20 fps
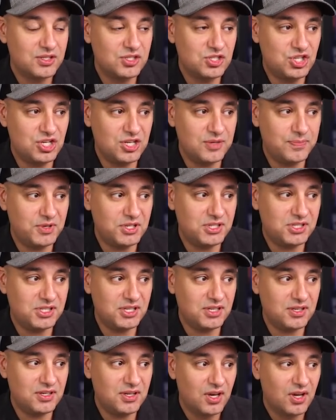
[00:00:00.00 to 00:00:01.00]

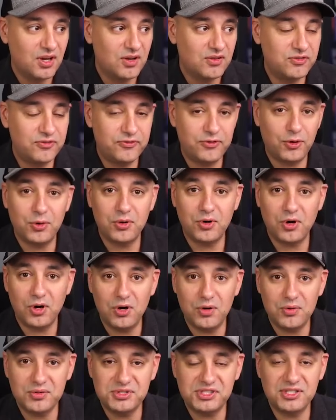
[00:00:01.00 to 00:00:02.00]

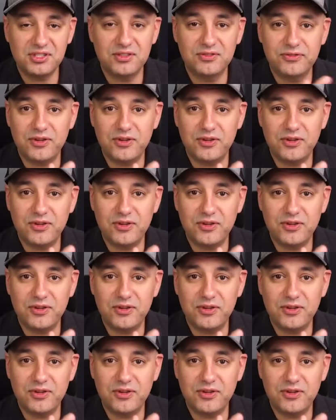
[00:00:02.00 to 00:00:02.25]
GPT-4o still